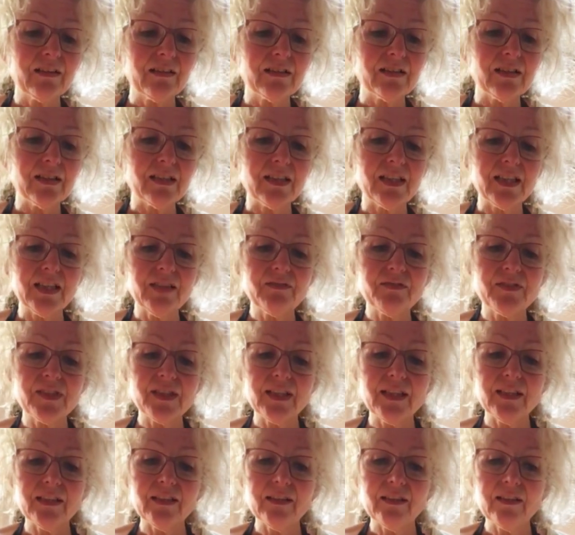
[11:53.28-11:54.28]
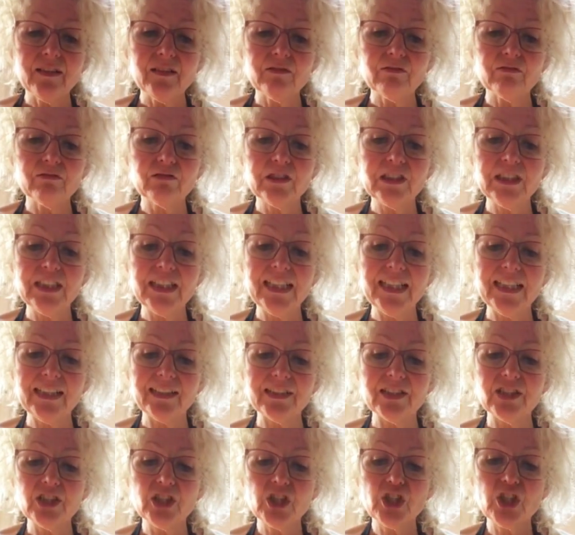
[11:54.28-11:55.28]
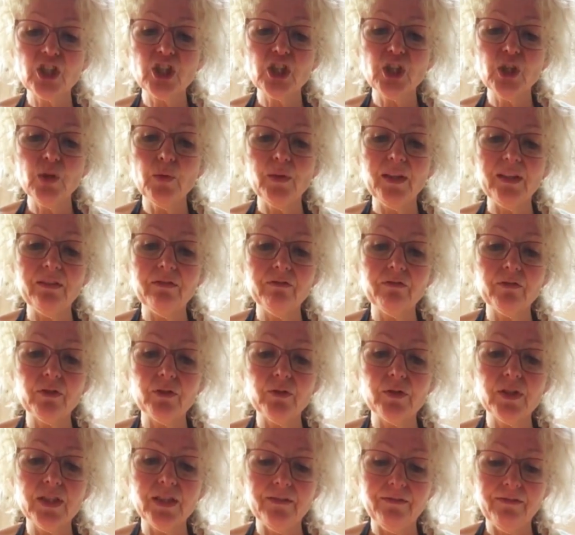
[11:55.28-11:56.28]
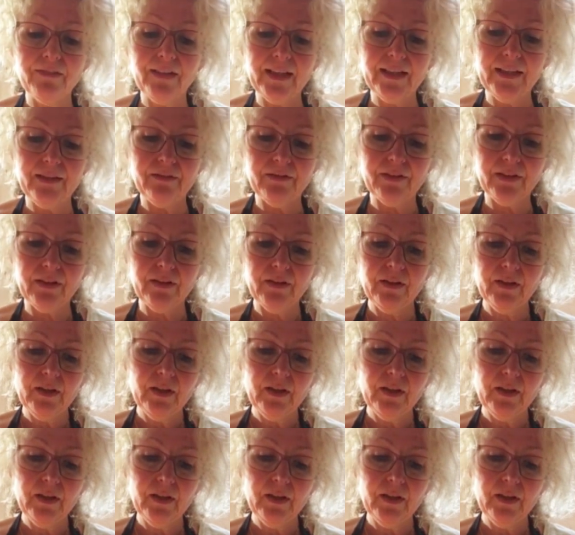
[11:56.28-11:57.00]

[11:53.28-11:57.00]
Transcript: It gives it really nice chewy fruity flavour.